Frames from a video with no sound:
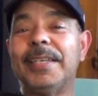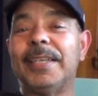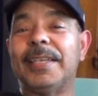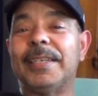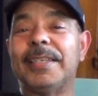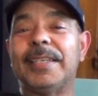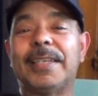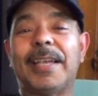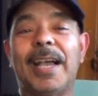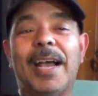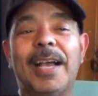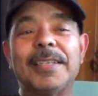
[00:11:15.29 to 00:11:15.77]

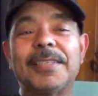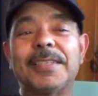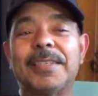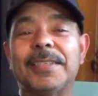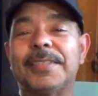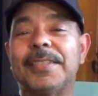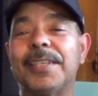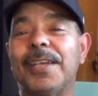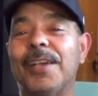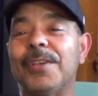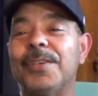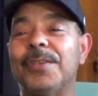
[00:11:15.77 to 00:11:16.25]
and the guys
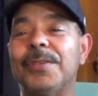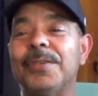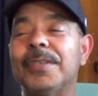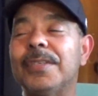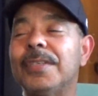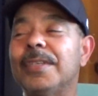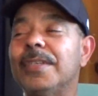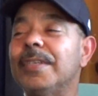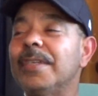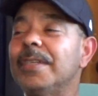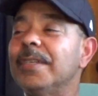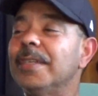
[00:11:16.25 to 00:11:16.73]
could tell you,
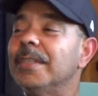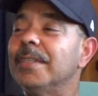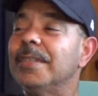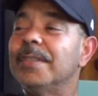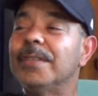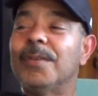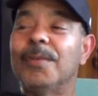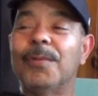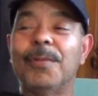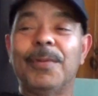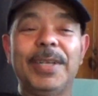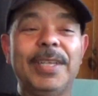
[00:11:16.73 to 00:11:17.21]

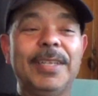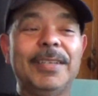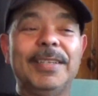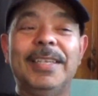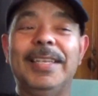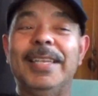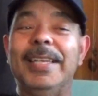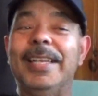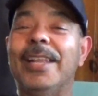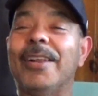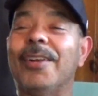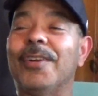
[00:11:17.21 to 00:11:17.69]
we
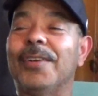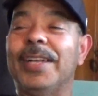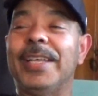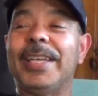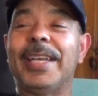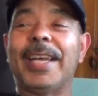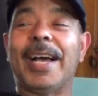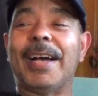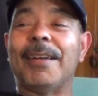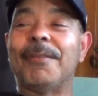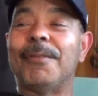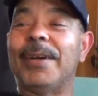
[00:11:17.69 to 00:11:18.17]
literally
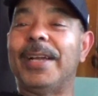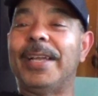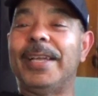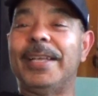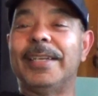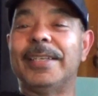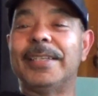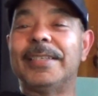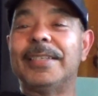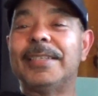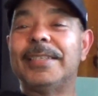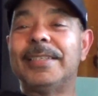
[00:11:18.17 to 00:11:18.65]
got
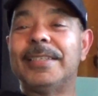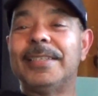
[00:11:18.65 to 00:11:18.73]
raided.